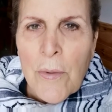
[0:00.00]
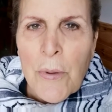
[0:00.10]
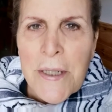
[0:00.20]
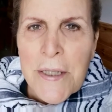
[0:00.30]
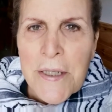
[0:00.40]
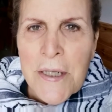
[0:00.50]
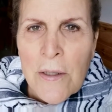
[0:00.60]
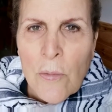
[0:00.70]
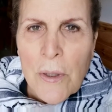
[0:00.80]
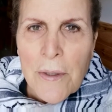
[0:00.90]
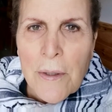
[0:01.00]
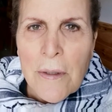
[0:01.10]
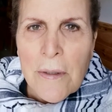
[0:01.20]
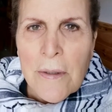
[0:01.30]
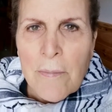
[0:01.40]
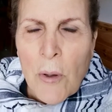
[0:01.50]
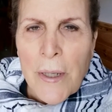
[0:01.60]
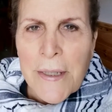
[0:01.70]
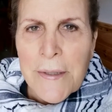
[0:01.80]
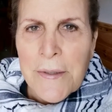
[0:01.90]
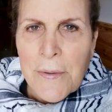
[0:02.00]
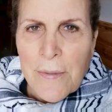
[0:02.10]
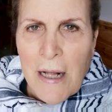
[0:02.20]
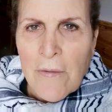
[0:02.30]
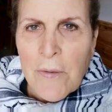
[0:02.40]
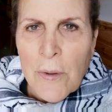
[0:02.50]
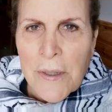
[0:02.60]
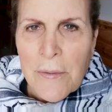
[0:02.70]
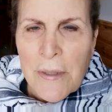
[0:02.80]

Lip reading: The British will point to the Balfour